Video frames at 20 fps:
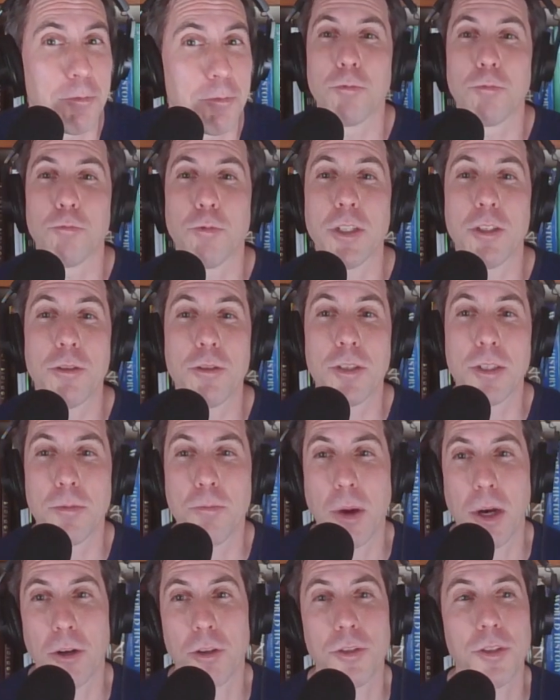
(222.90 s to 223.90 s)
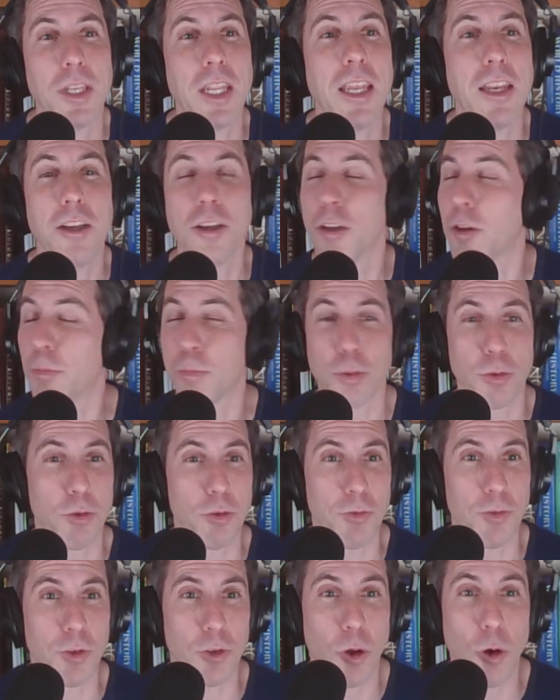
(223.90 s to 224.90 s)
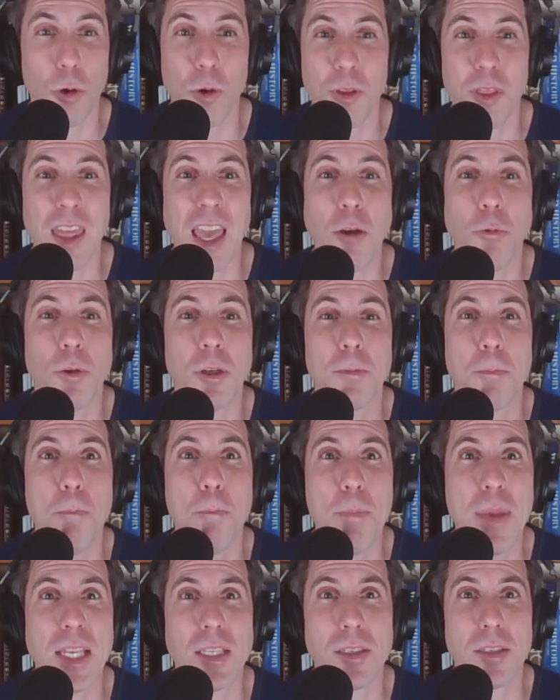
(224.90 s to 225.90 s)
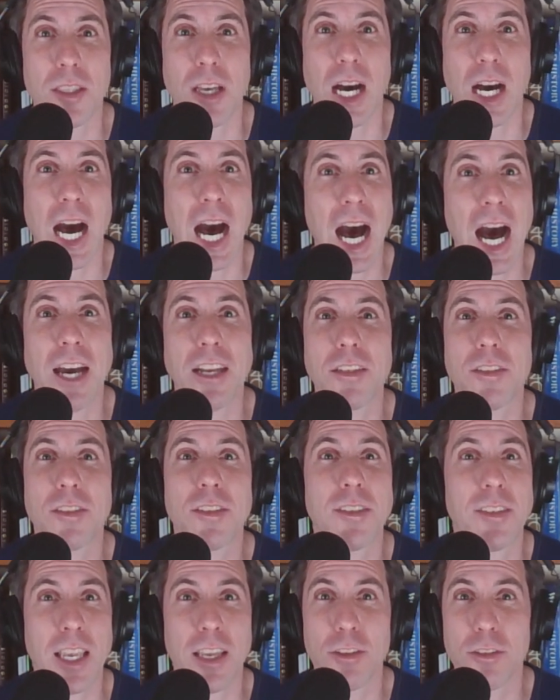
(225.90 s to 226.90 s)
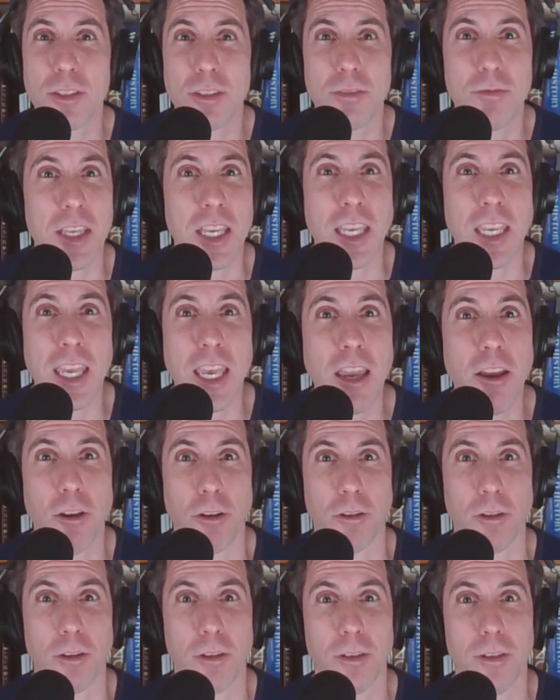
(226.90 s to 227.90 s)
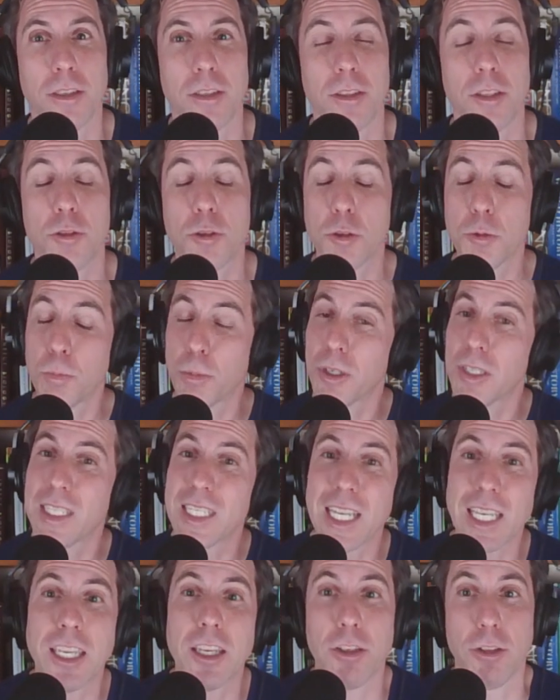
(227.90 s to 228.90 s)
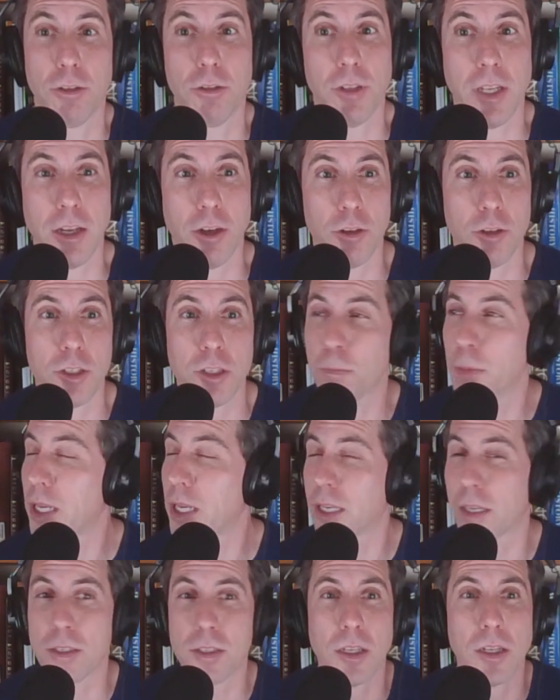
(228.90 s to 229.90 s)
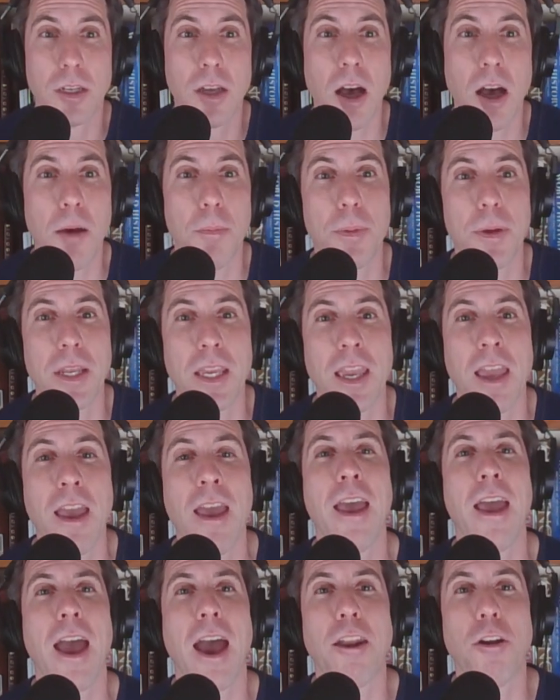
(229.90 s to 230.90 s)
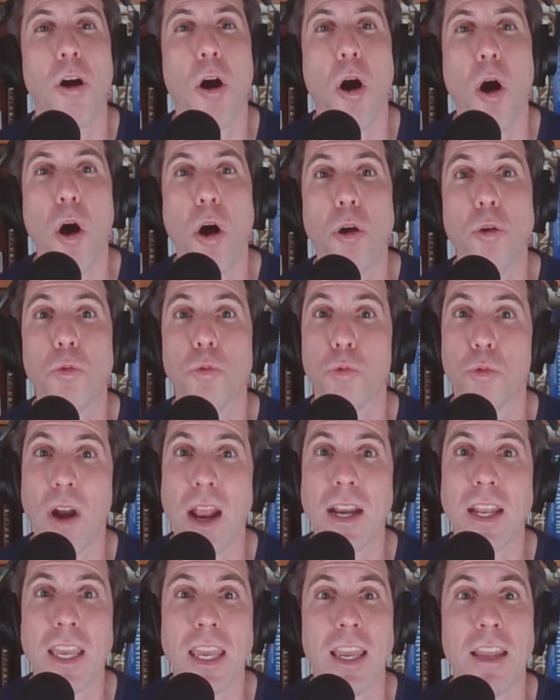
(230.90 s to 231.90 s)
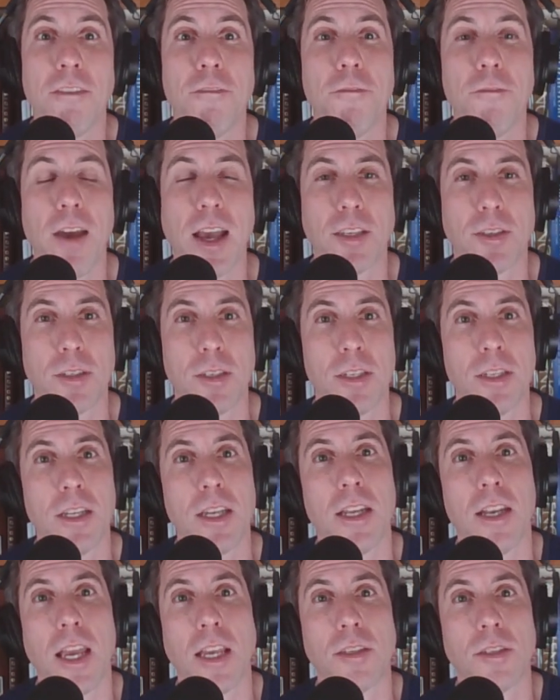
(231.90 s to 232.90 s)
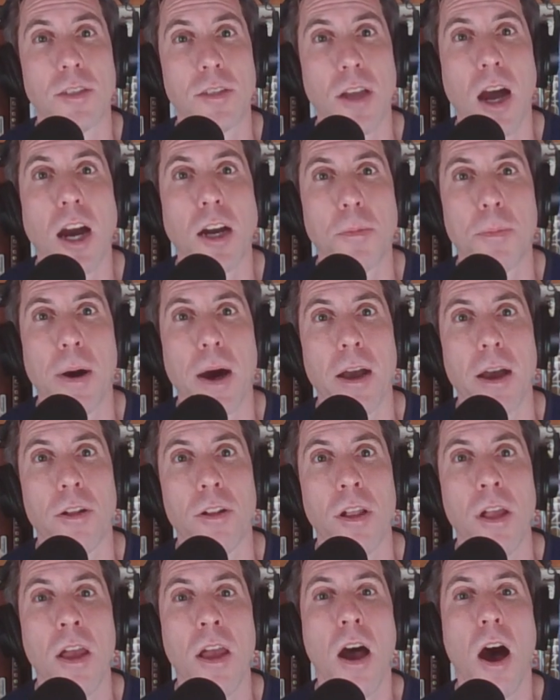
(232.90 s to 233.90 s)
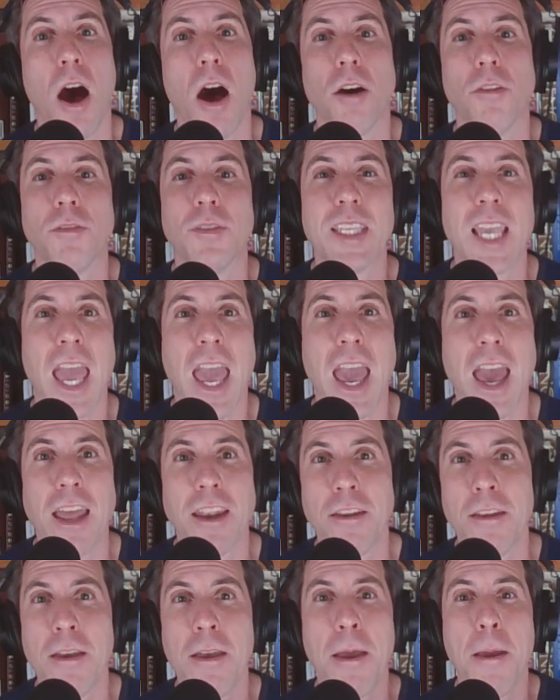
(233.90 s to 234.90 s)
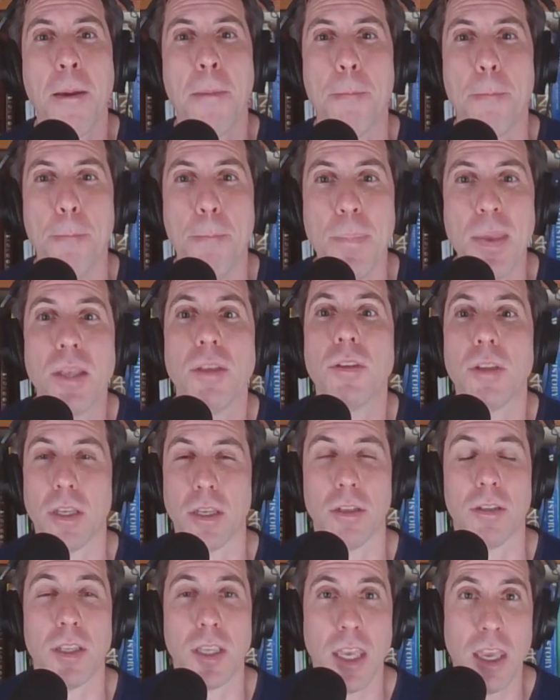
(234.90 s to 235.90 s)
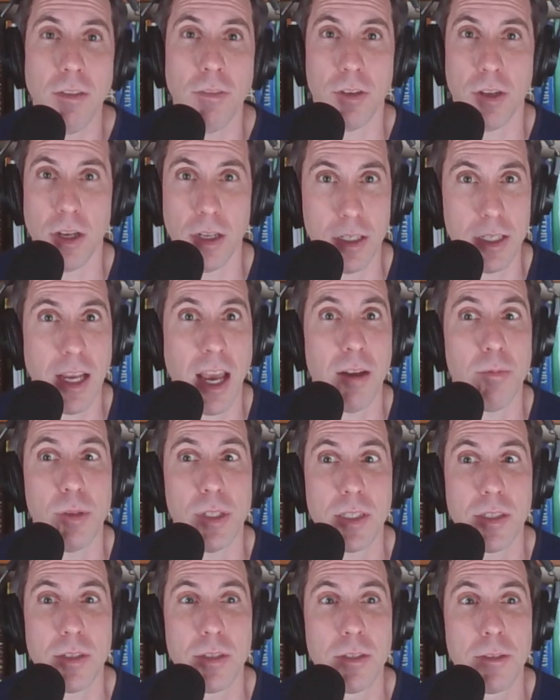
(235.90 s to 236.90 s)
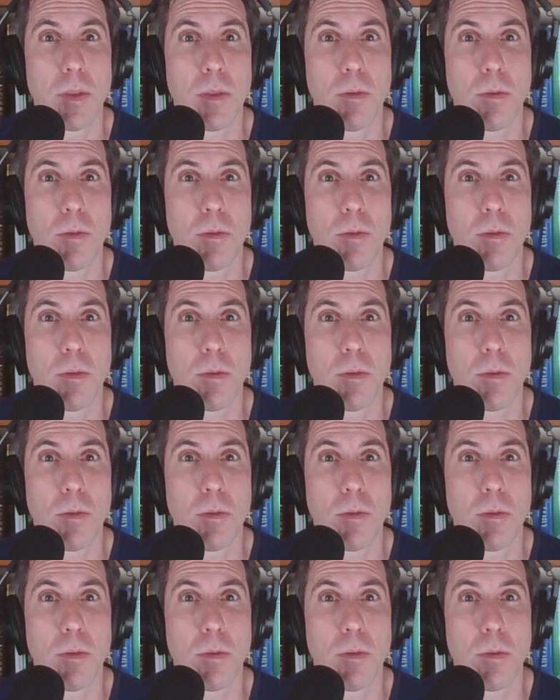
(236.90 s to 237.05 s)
Richardson Merrill needed approval, or they would miss the hottest sales of the year. This was particularly urgent because the company had already invested in a stockpile of 10 million Kean tablets.